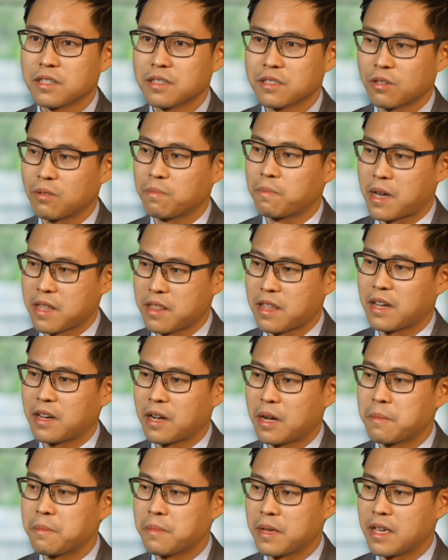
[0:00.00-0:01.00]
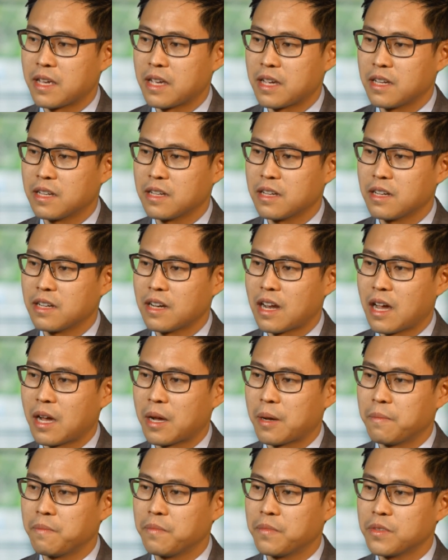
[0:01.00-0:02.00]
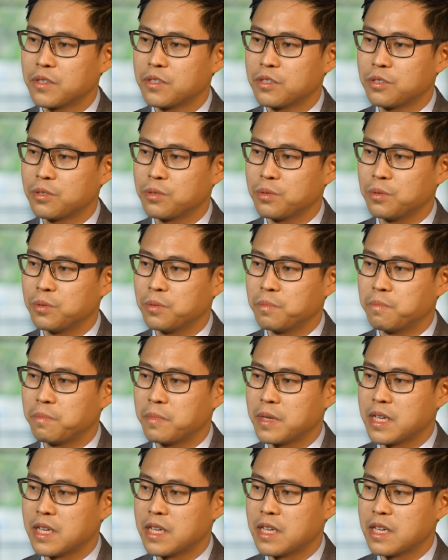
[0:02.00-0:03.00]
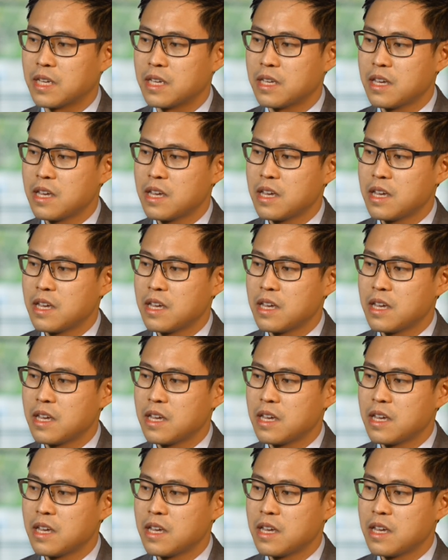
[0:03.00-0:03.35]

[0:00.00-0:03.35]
So by that I mean to be